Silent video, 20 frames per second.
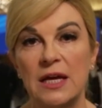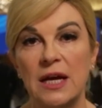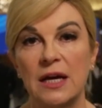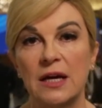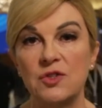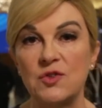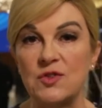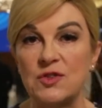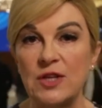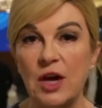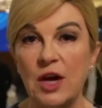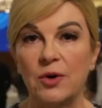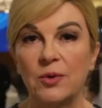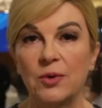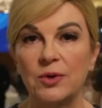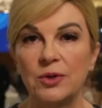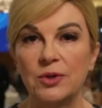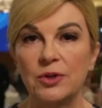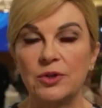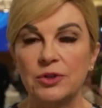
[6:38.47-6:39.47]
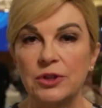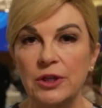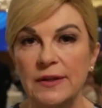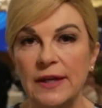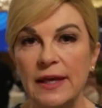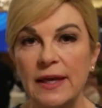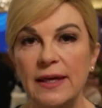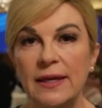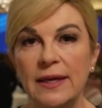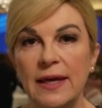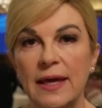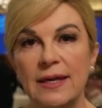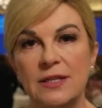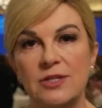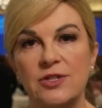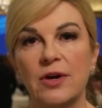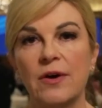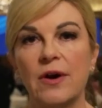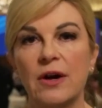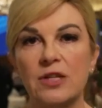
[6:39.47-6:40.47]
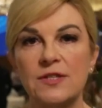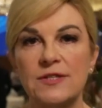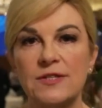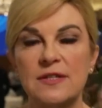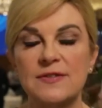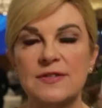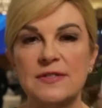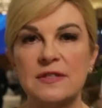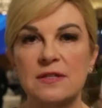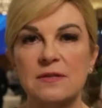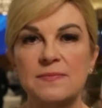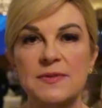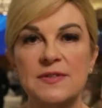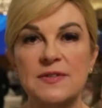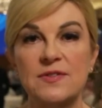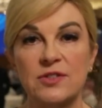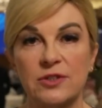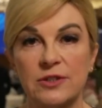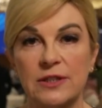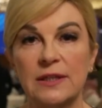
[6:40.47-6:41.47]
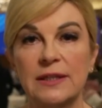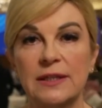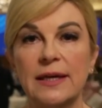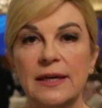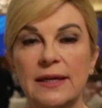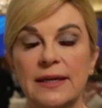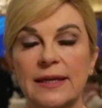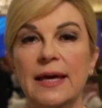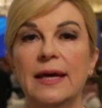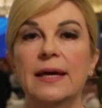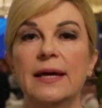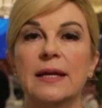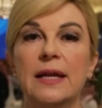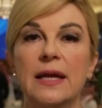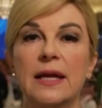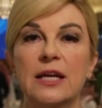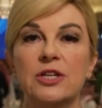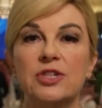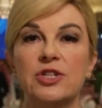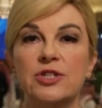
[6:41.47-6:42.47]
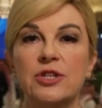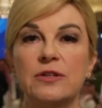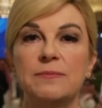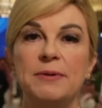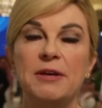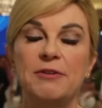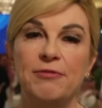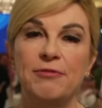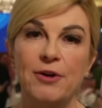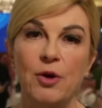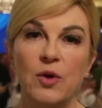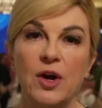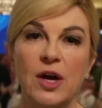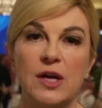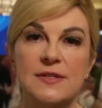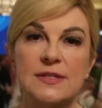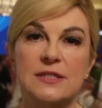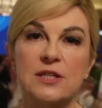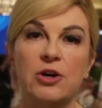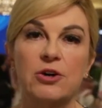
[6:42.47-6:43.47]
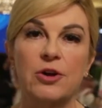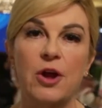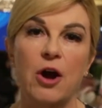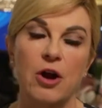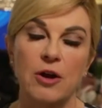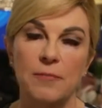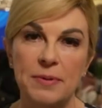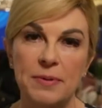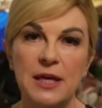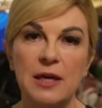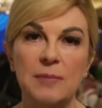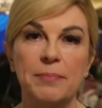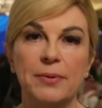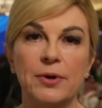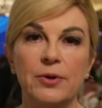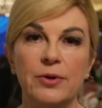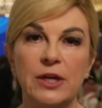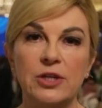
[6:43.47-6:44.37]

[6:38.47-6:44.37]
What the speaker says: So looking into our systems, certainly, again, it should be focused on our people.